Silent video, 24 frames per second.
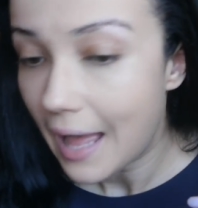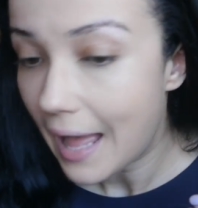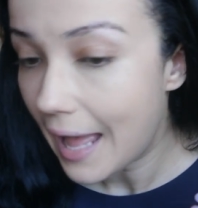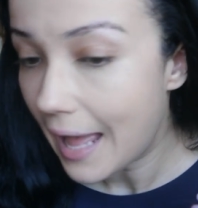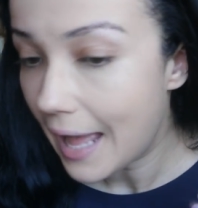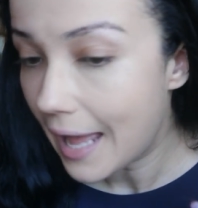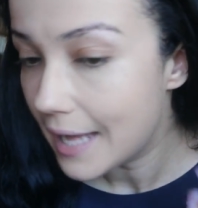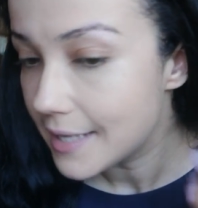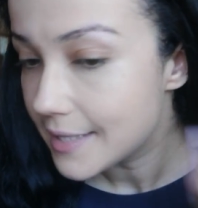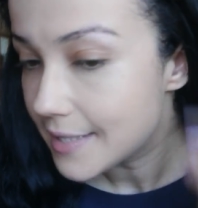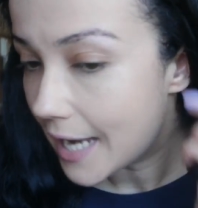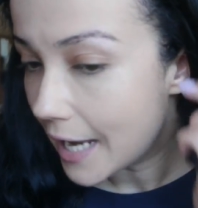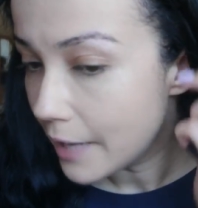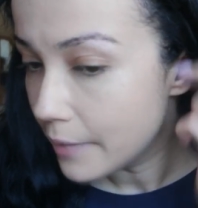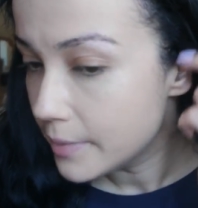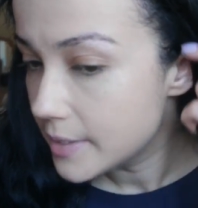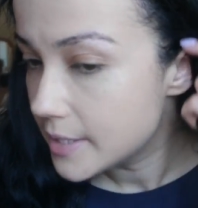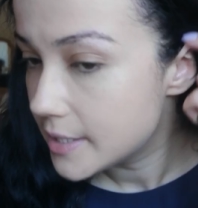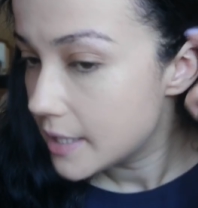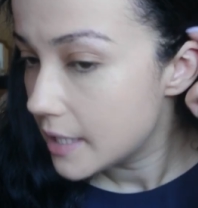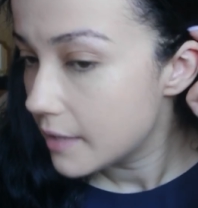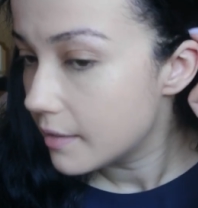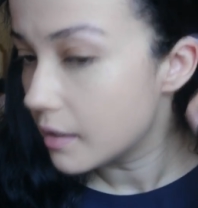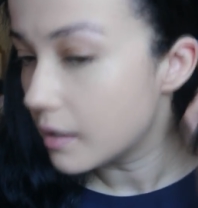and I
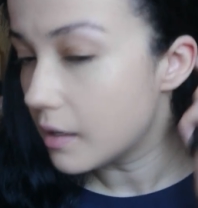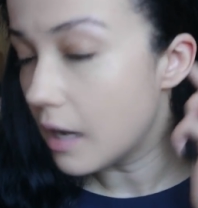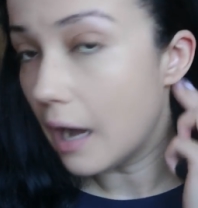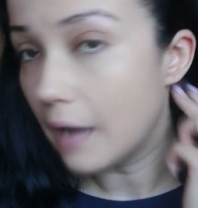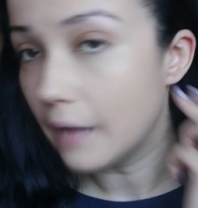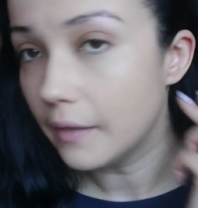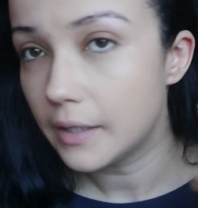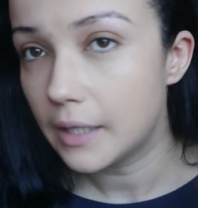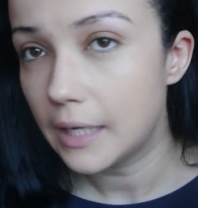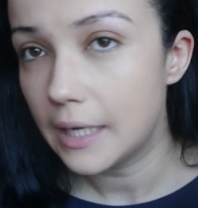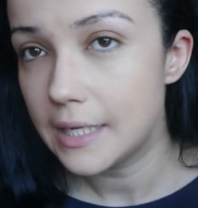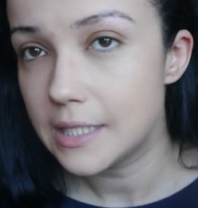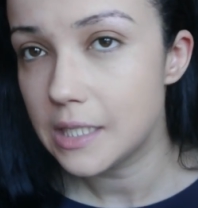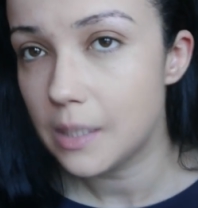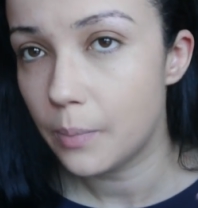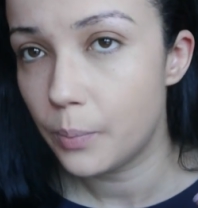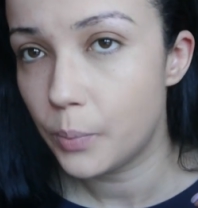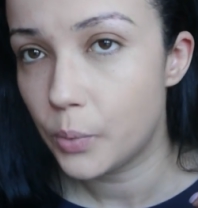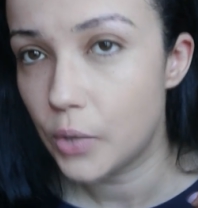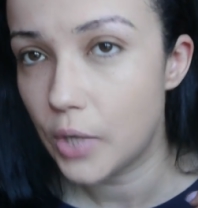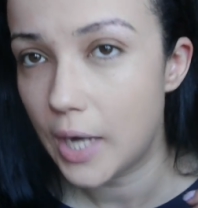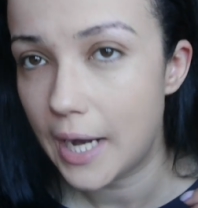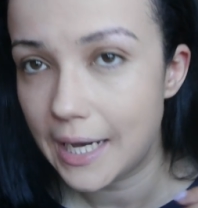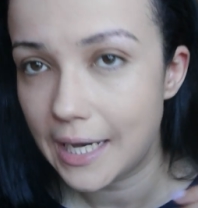would say the colour is a
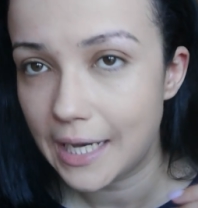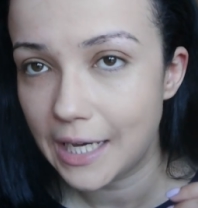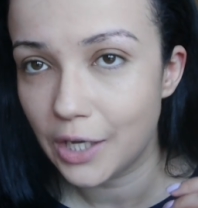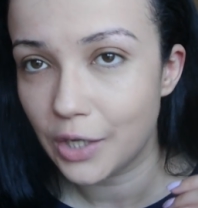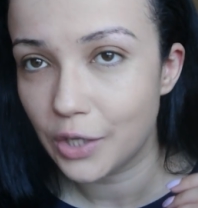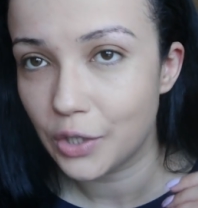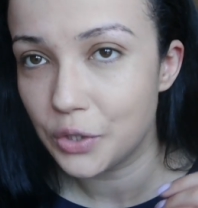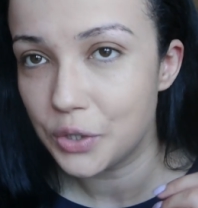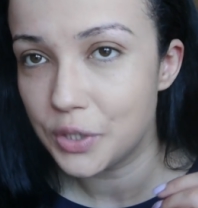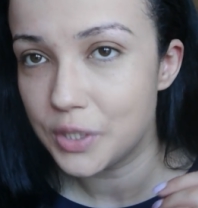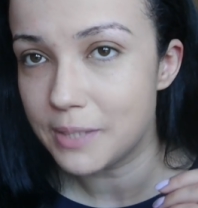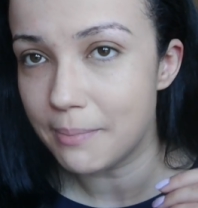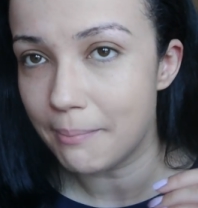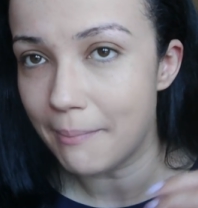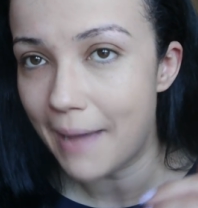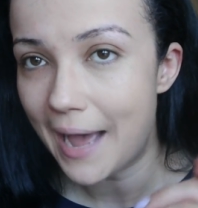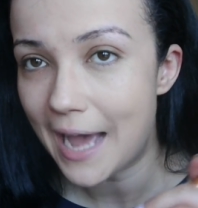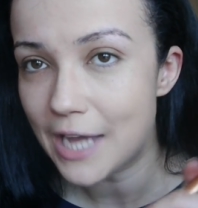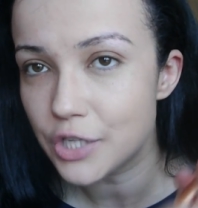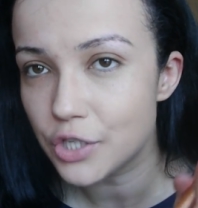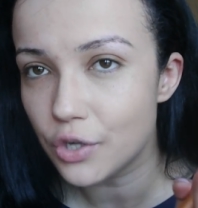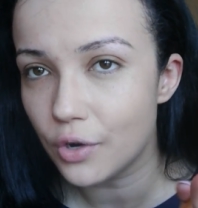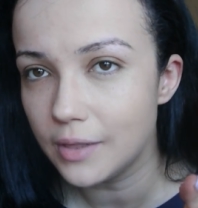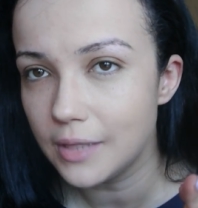pretty good
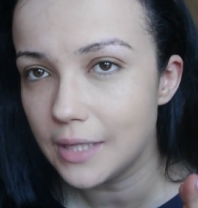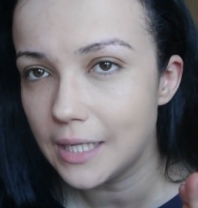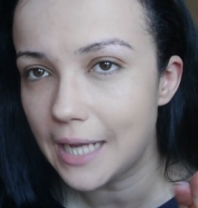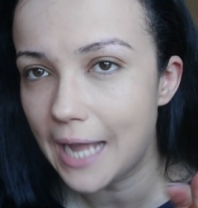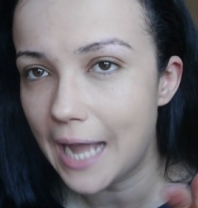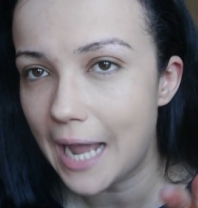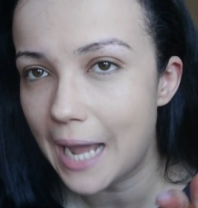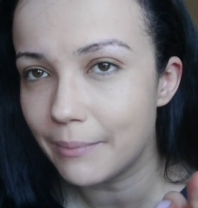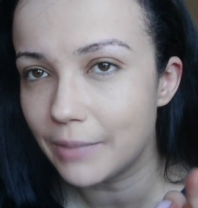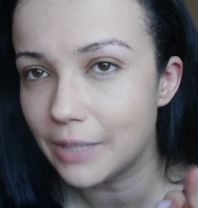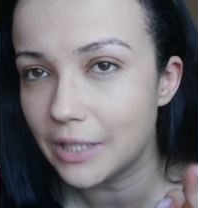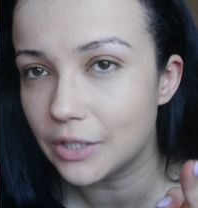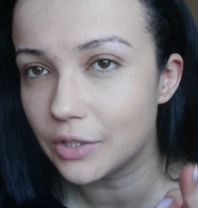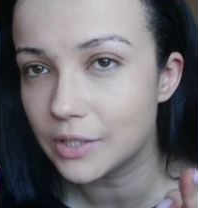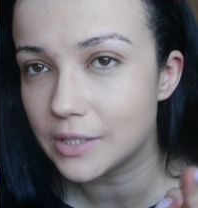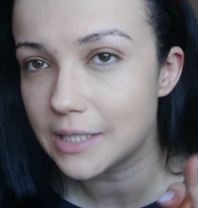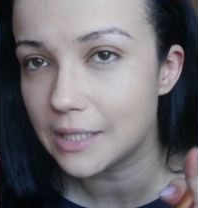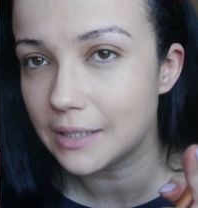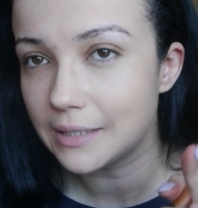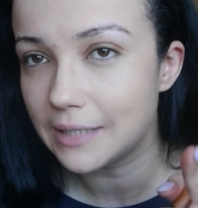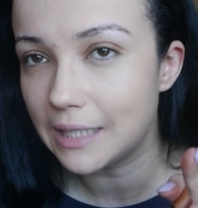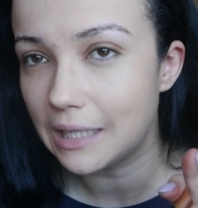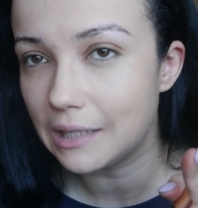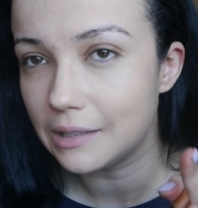match. On the camera it
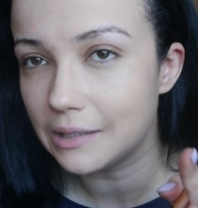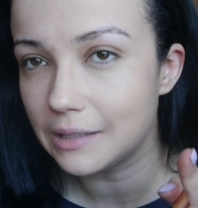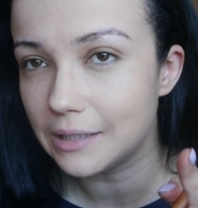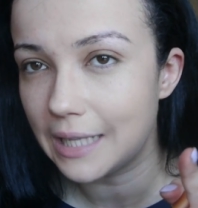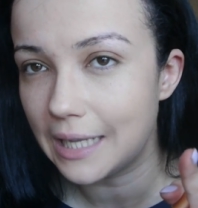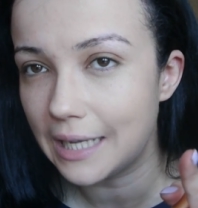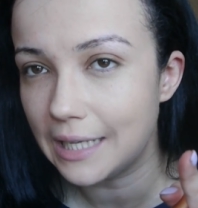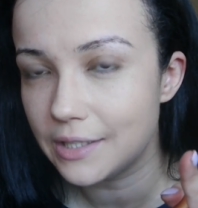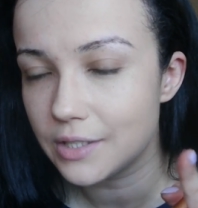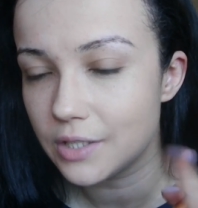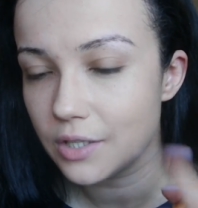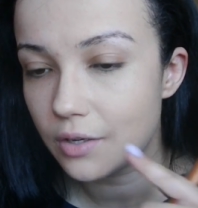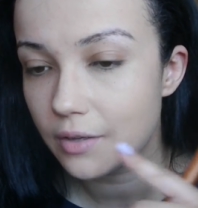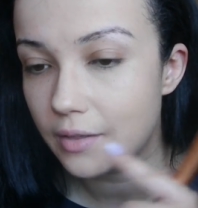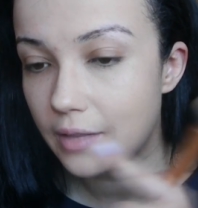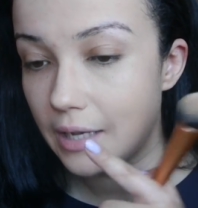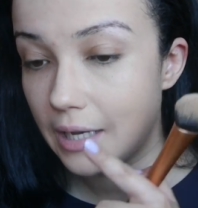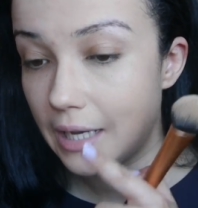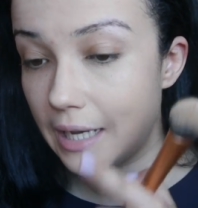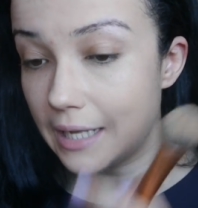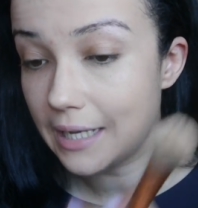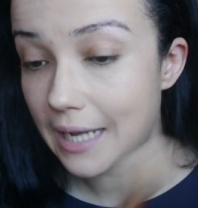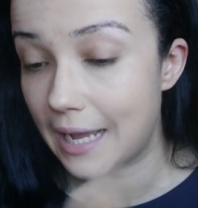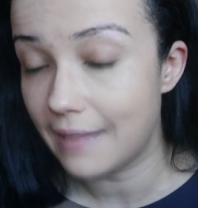looks a little lighter
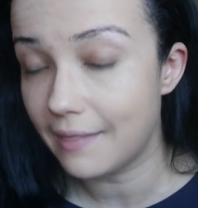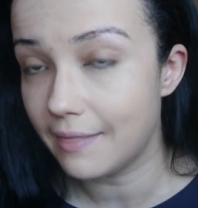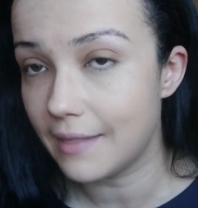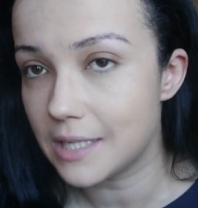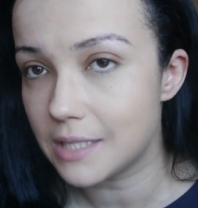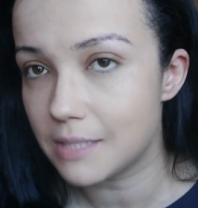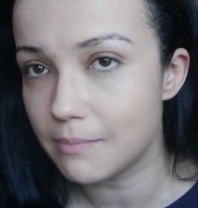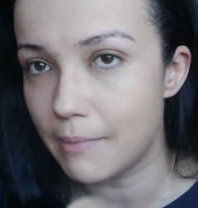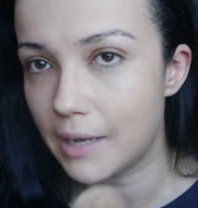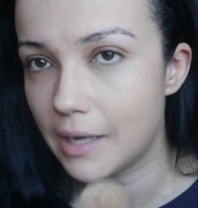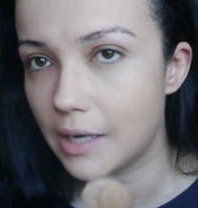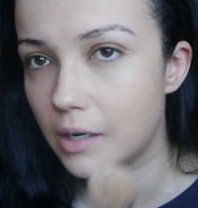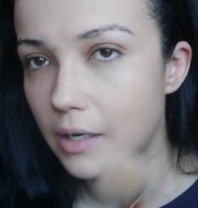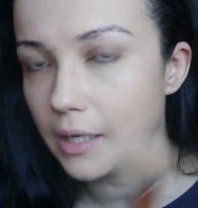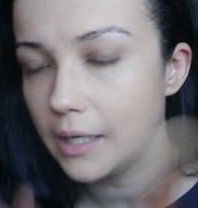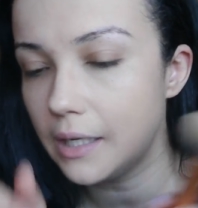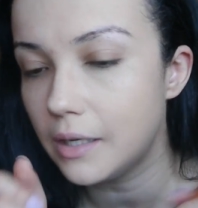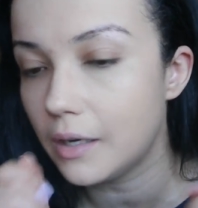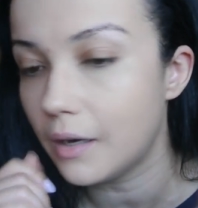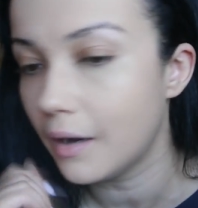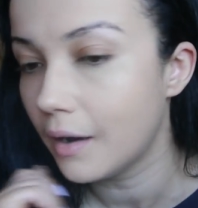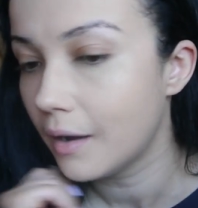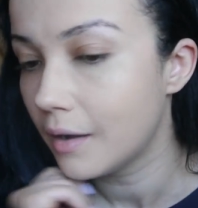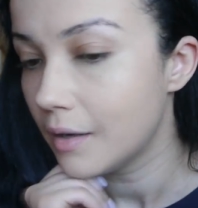than in this mirror
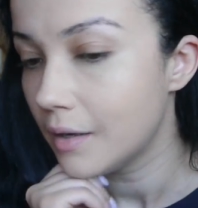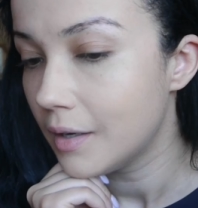here.